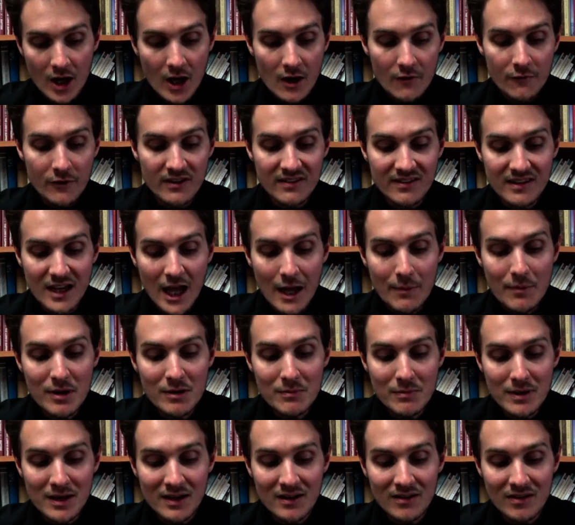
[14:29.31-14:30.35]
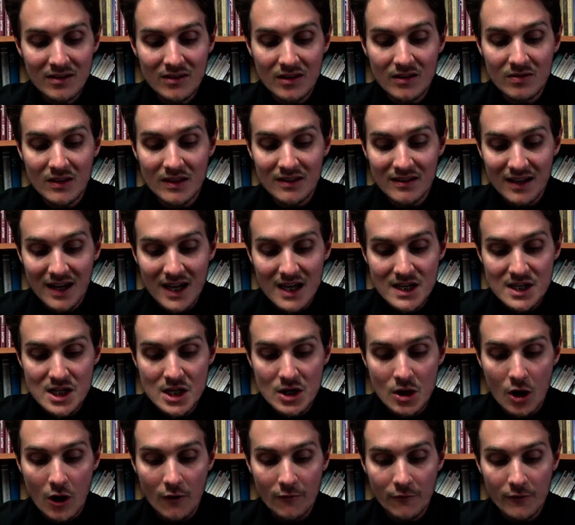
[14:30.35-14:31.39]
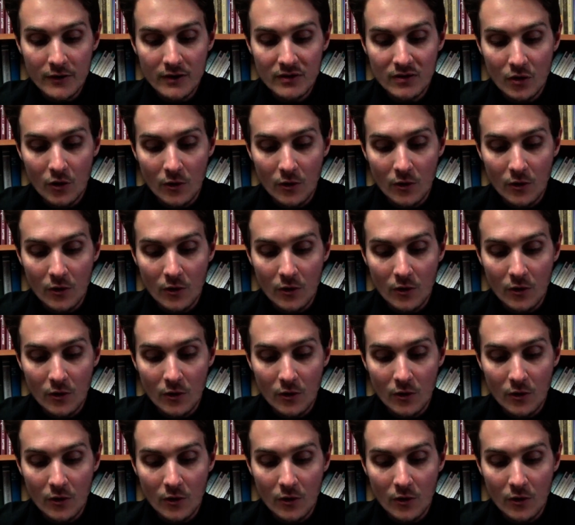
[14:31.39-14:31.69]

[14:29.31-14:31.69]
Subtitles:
For some administered the teaching office,